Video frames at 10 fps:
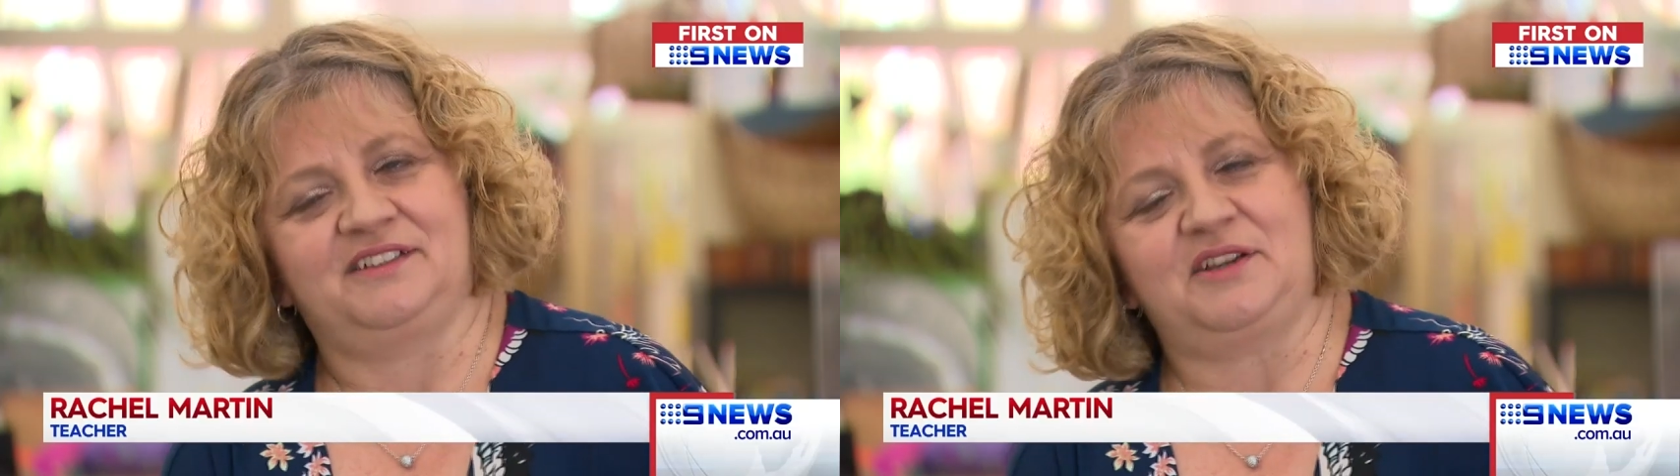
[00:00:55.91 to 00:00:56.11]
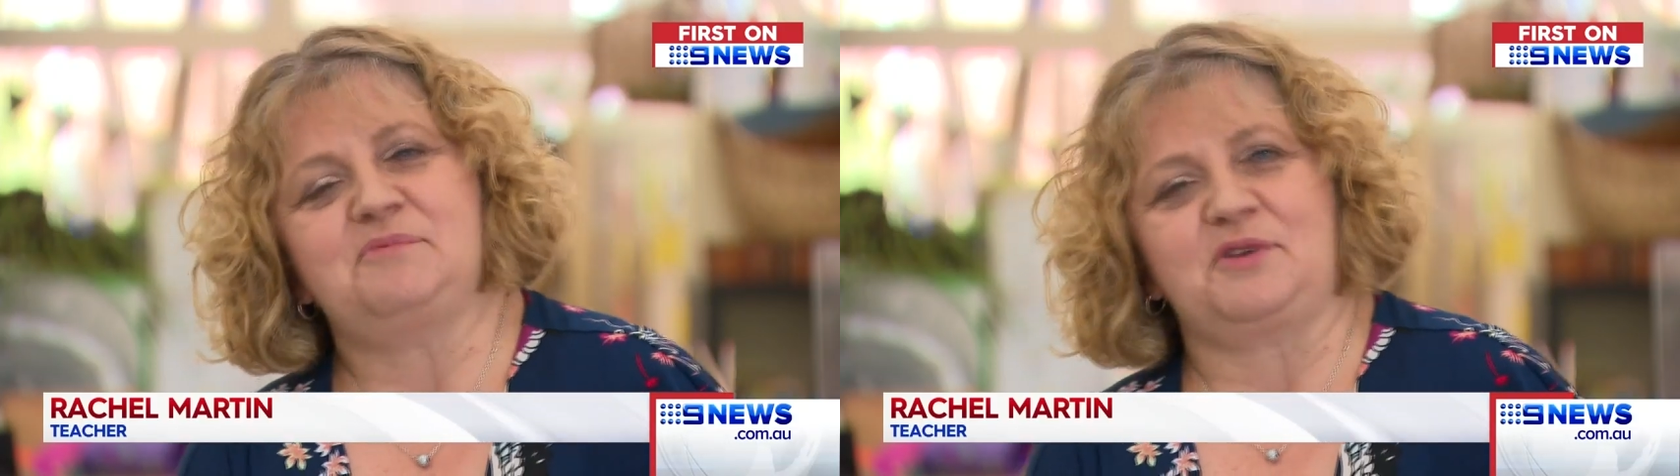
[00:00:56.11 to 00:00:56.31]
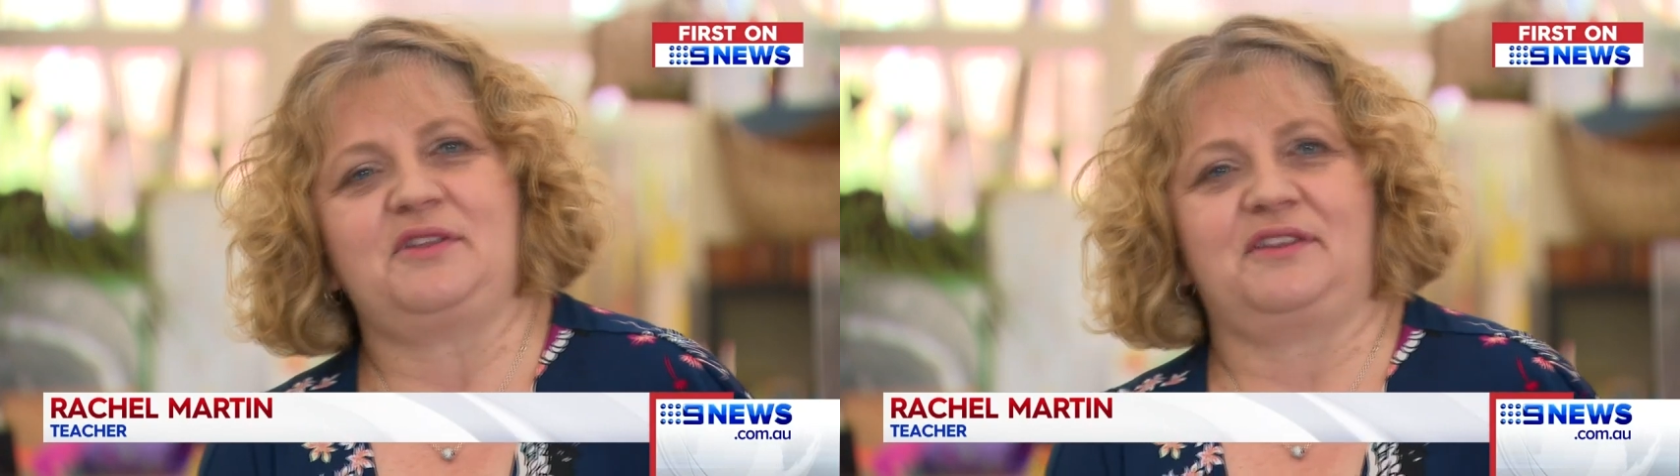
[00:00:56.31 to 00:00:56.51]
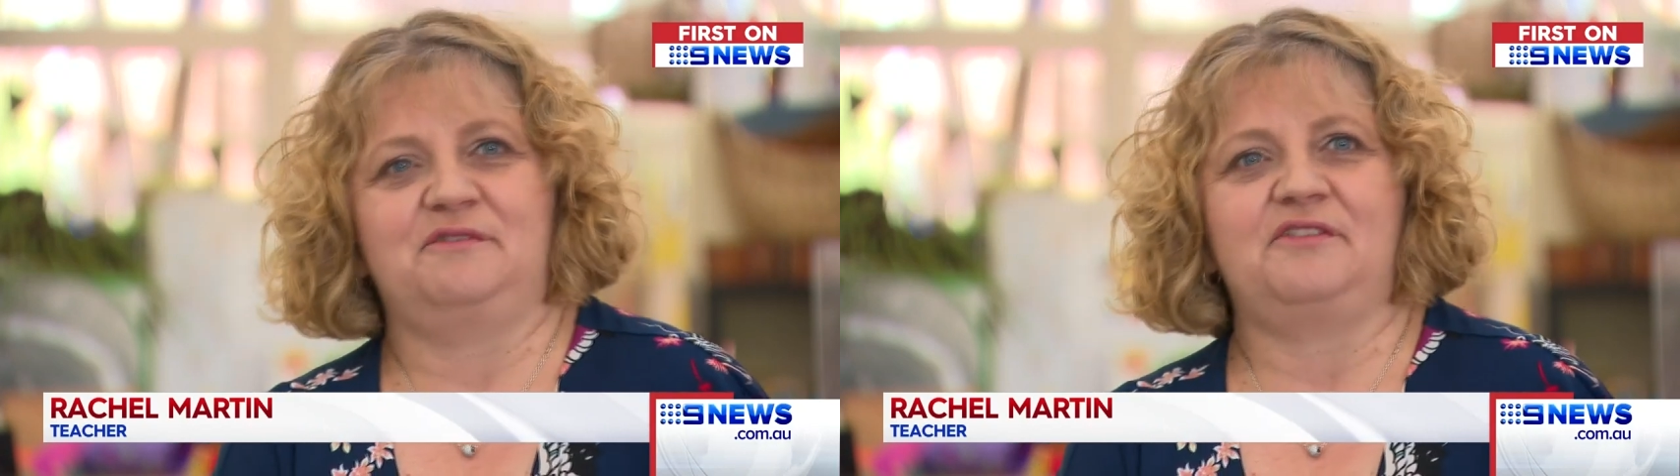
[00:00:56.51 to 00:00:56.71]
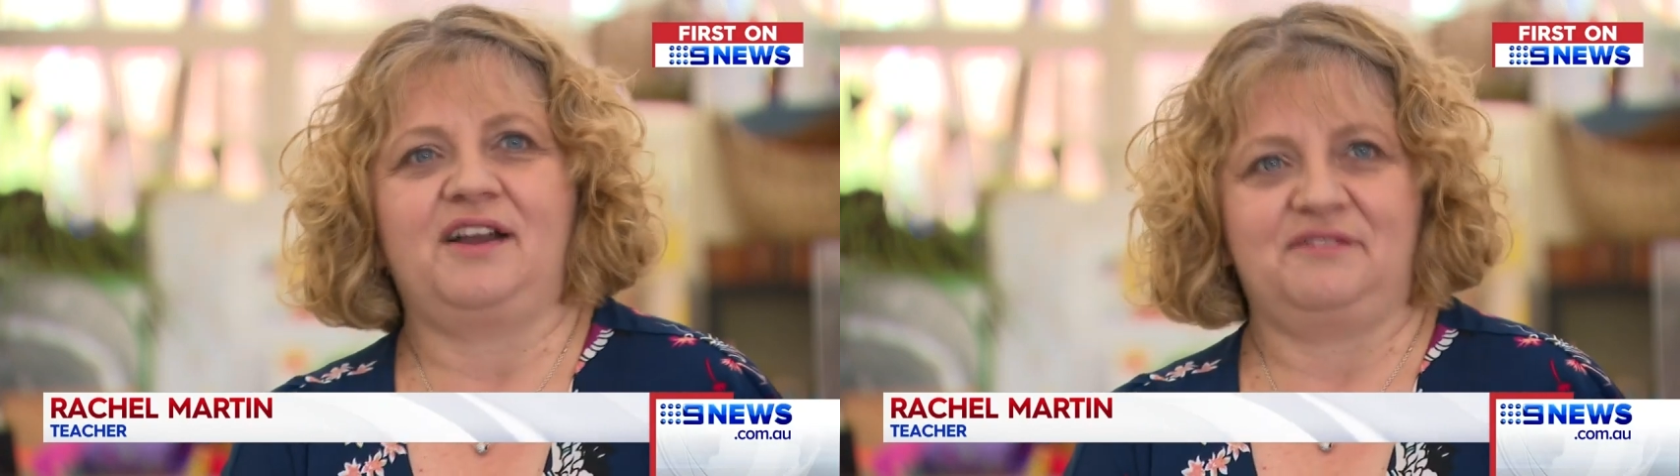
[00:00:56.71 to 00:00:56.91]
you know, birth
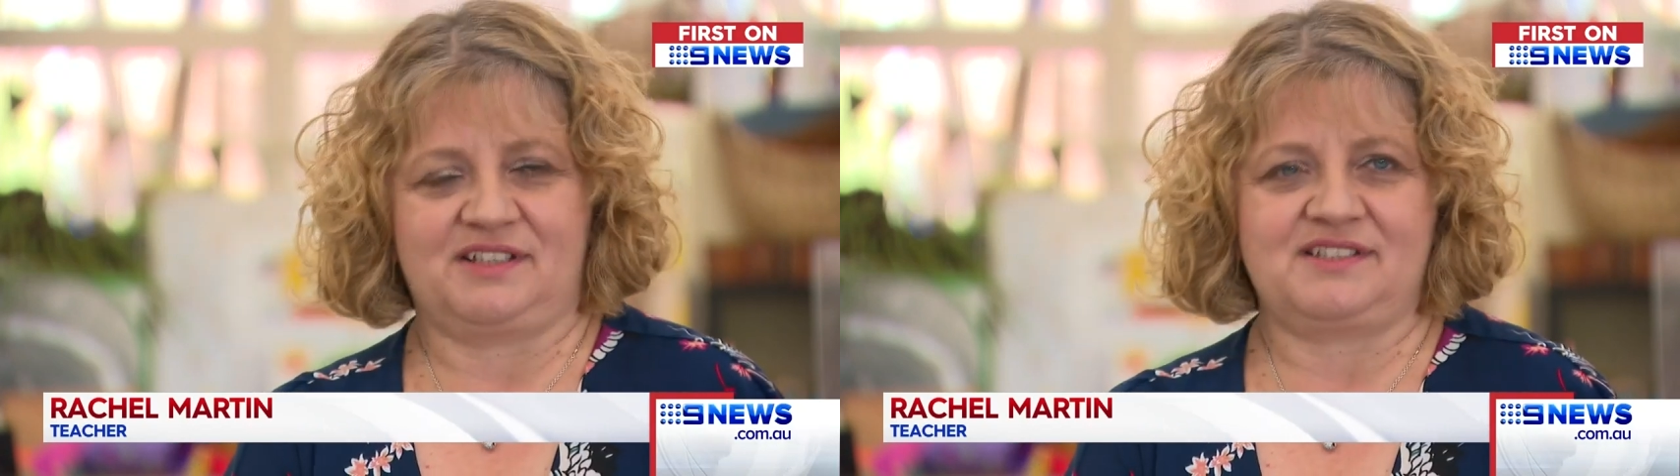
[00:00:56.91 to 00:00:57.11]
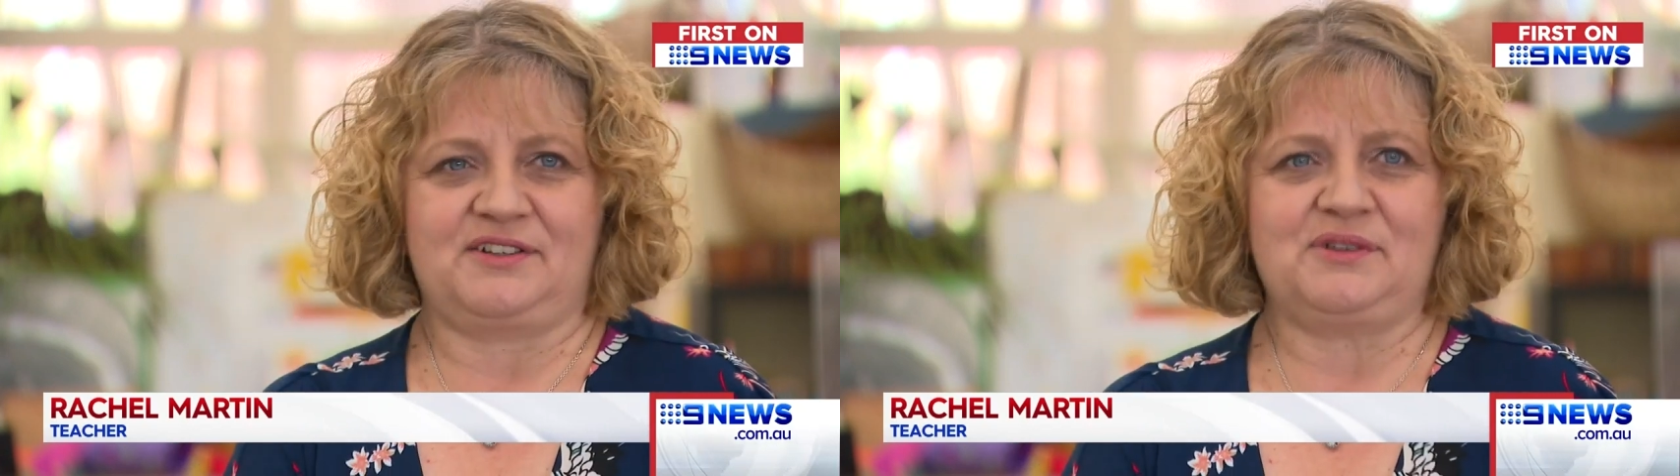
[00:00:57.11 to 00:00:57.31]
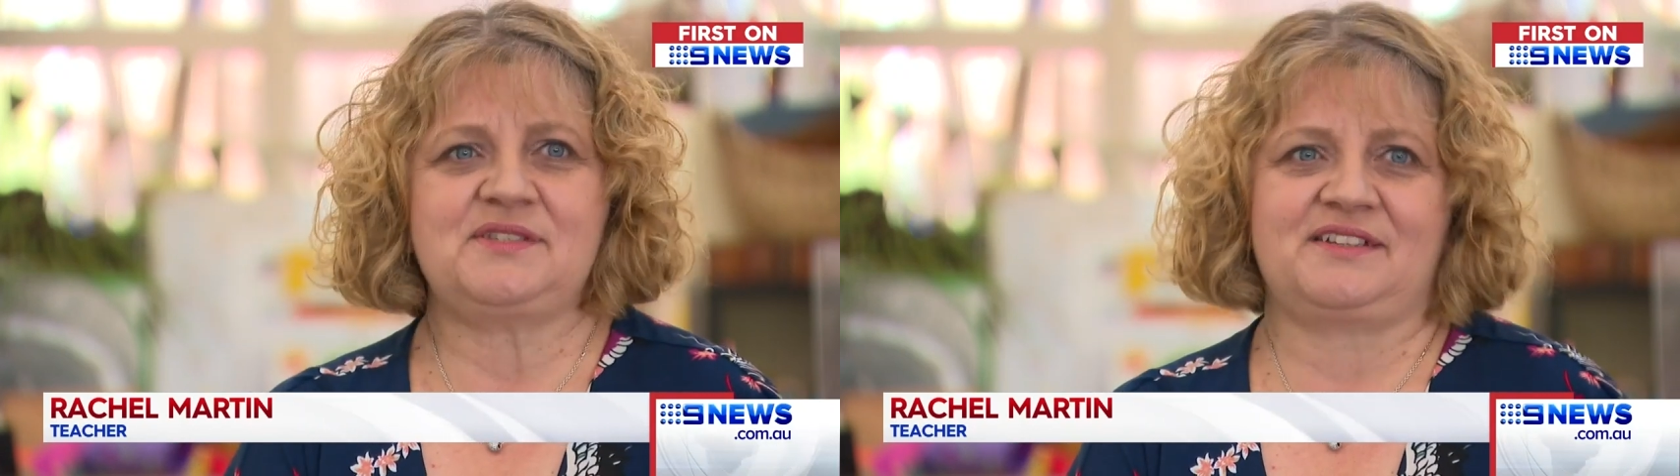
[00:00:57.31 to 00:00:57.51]
and five years old.